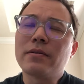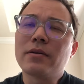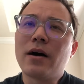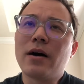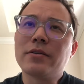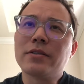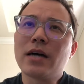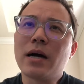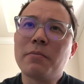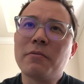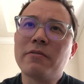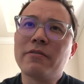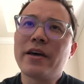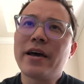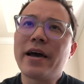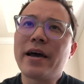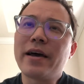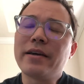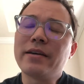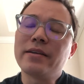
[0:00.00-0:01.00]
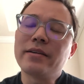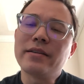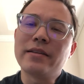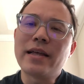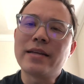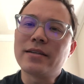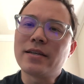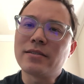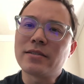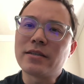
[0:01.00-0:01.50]
On top of that,
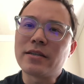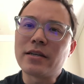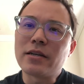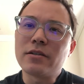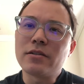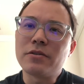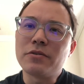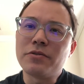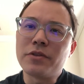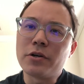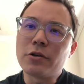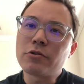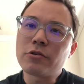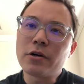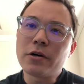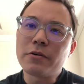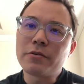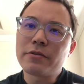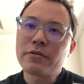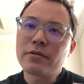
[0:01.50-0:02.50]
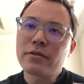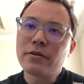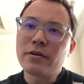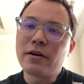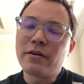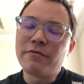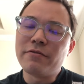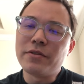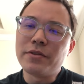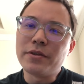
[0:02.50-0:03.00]
that doesn't include the growth
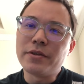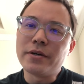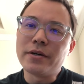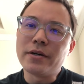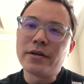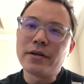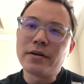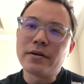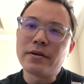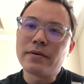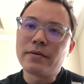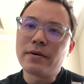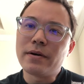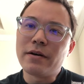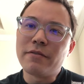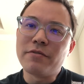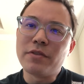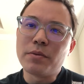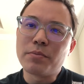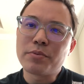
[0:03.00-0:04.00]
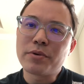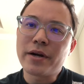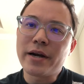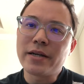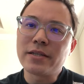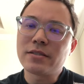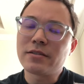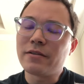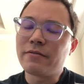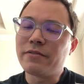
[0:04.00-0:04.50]
of the of the
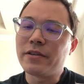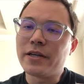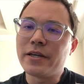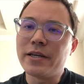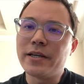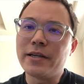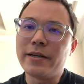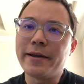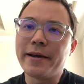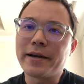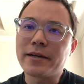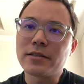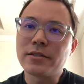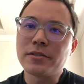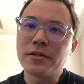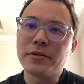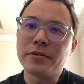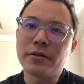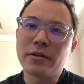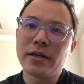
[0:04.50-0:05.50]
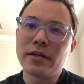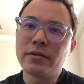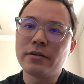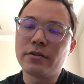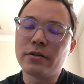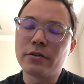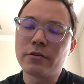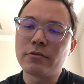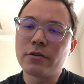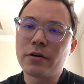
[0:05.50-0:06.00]
price and the index. So you'll get
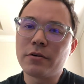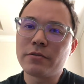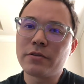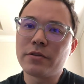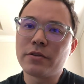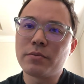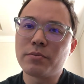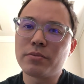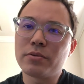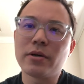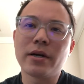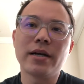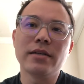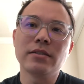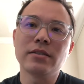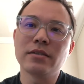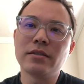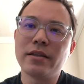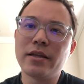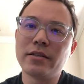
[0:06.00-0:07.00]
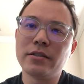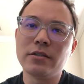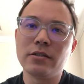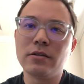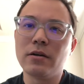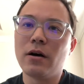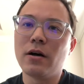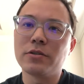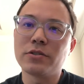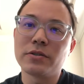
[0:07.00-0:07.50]
the growth in the price and then you
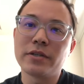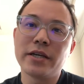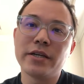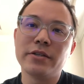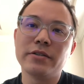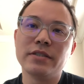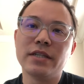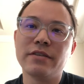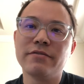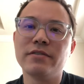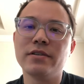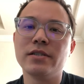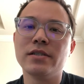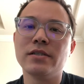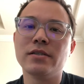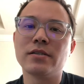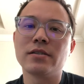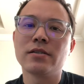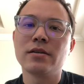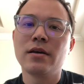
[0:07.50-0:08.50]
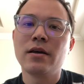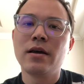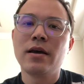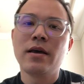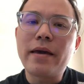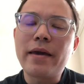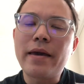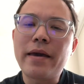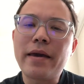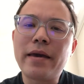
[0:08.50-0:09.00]
also get your dividends.
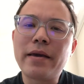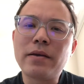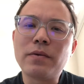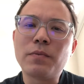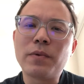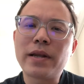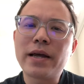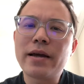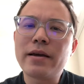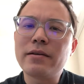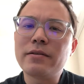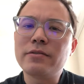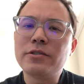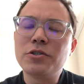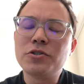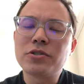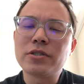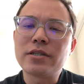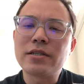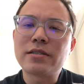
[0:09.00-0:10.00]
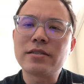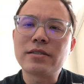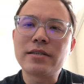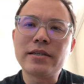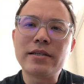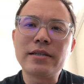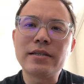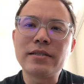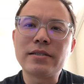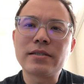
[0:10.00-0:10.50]
And what I usually
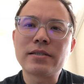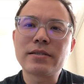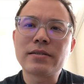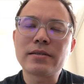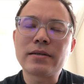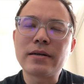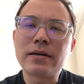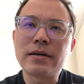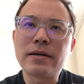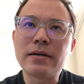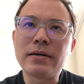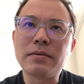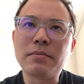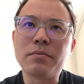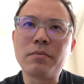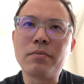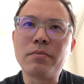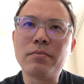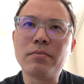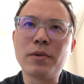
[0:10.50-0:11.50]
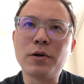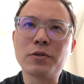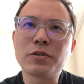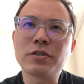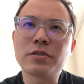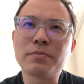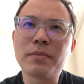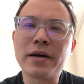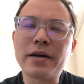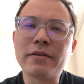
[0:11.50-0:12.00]
see is um, most
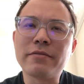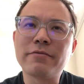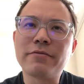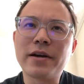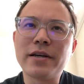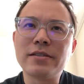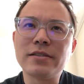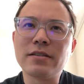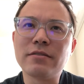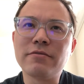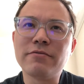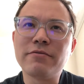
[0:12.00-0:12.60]
of my friends and